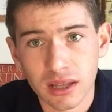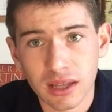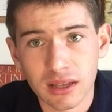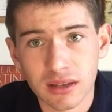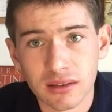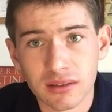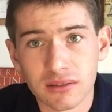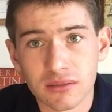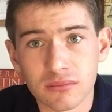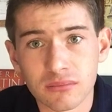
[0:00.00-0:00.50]

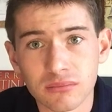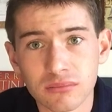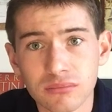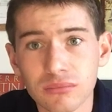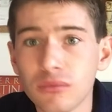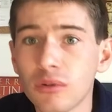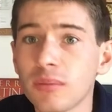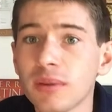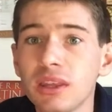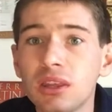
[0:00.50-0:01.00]
and
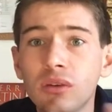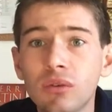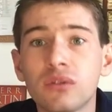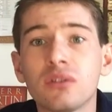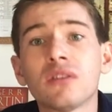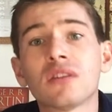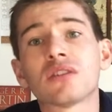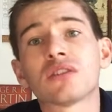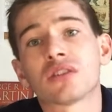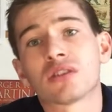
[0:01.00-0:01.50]
we'll be
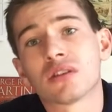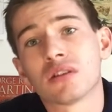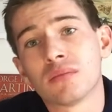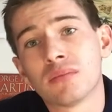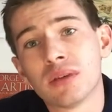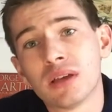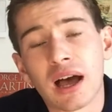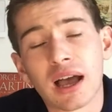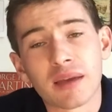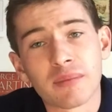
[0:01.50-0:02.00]
using the
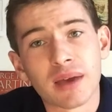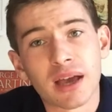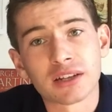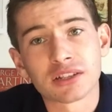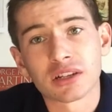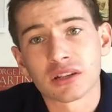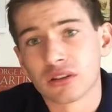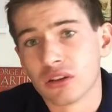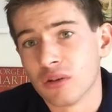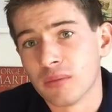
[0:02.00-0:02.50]
term high
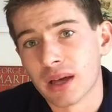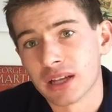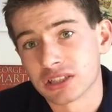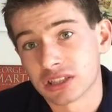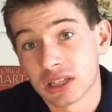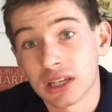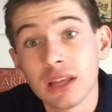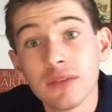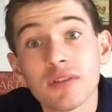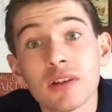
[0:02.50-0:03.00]
magic, low
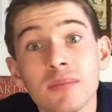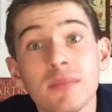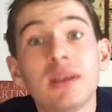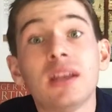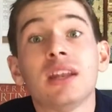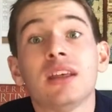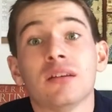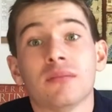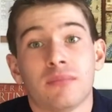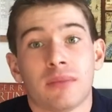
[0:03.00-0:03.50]
magic, and even
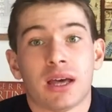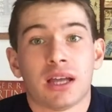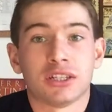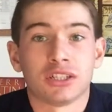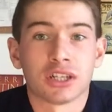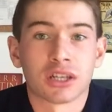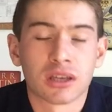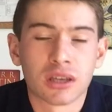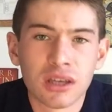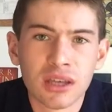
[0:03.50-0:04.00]
medium
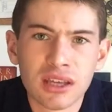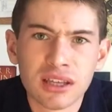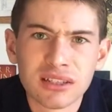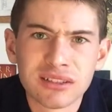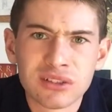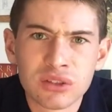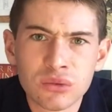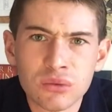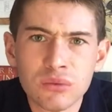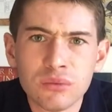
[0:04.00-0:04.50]
magic
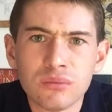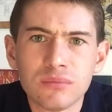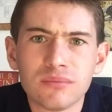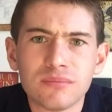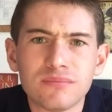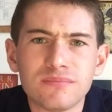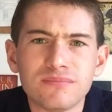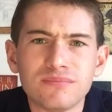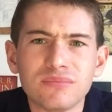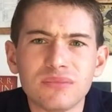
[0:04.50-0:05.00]
to
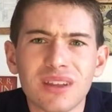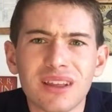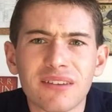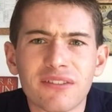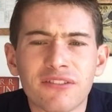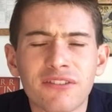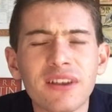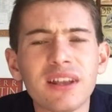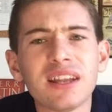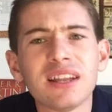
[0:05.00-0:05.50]

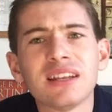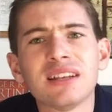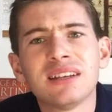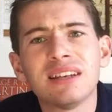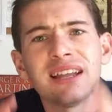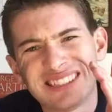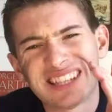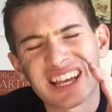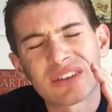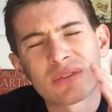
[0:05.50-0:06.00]
fit
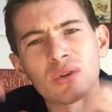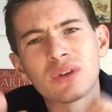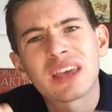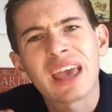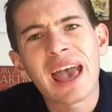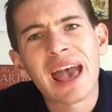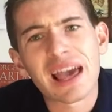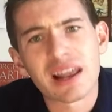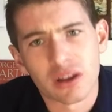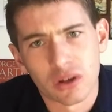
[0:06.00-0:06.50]
in general
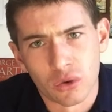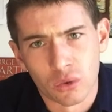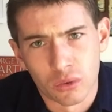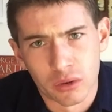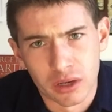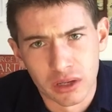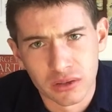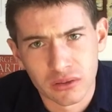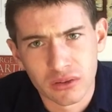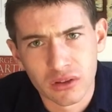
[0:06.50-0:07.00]

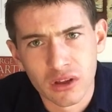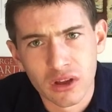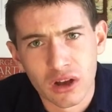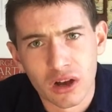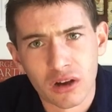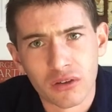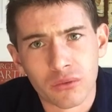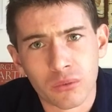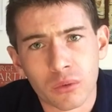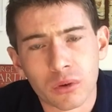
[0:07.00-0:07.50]
categories
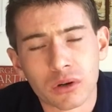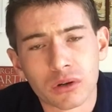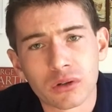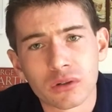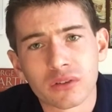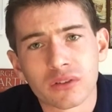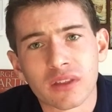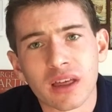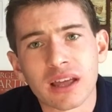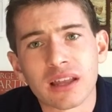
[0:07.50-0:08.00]
of
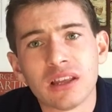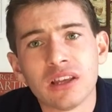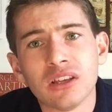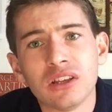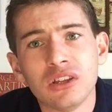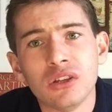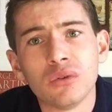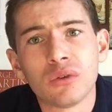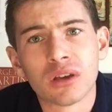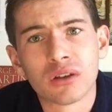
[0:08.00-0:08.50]
worlds that
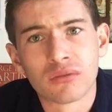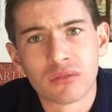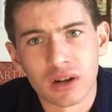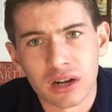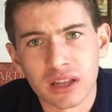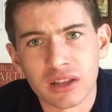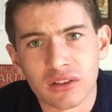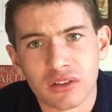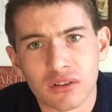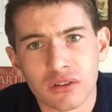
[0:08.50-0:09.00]
you can
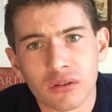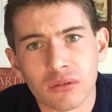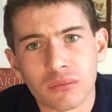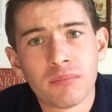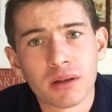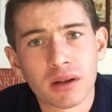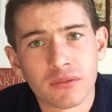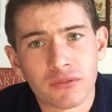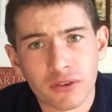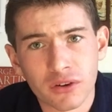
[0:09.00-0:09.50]
run into.
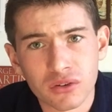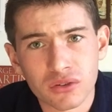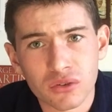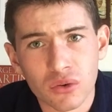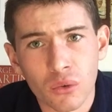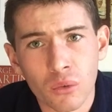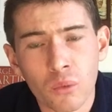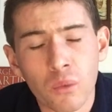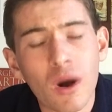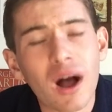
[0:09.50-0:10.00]
But first,
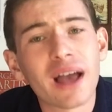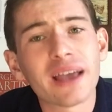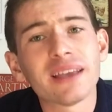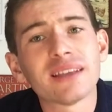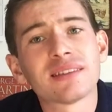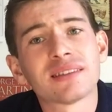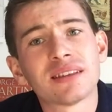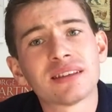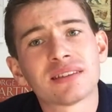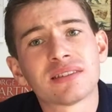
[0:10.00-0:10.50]
why
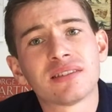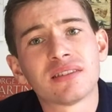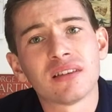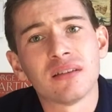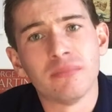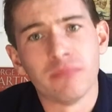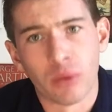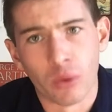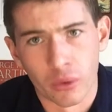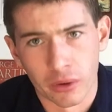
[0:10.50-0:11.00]
is this
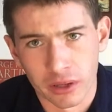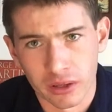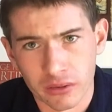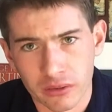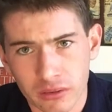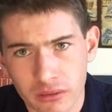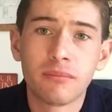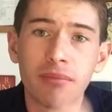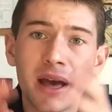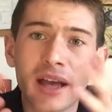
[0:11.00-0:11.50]

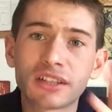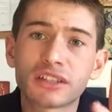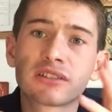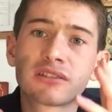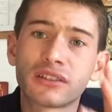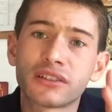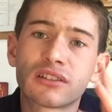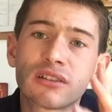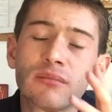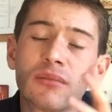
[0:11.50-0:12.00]
important? The magic
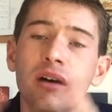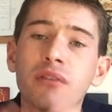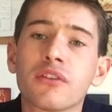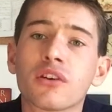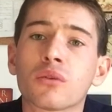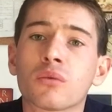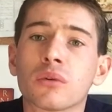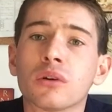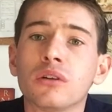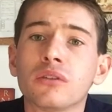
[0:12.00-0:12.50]
system of
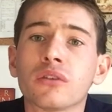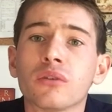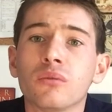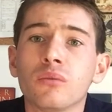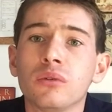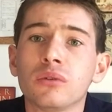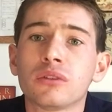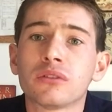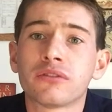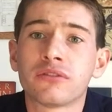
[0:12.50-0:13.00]
your world
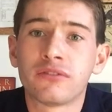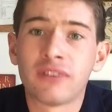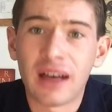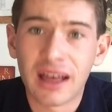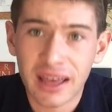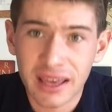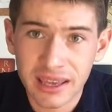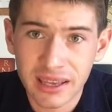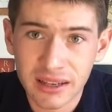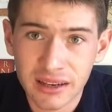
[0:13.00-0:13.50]
will
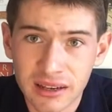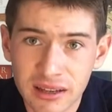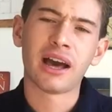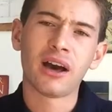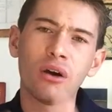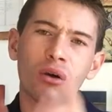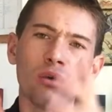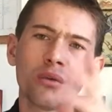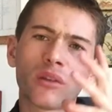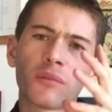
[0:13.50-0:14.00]
define
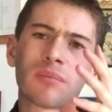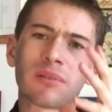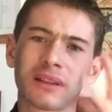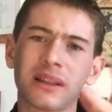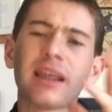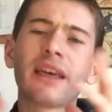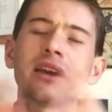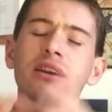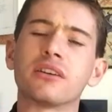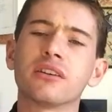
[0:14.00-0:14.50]
how the
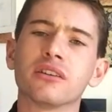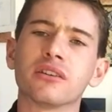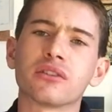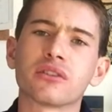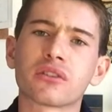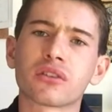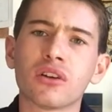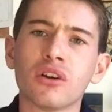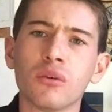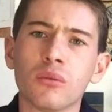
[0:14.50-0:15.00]

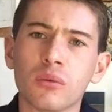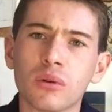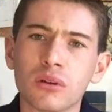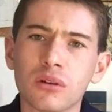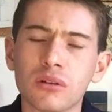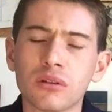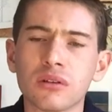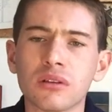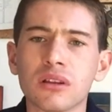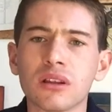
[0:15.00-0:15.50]
players
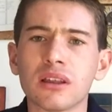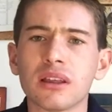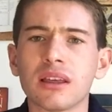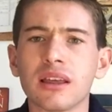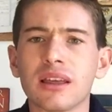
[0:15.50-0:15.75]
will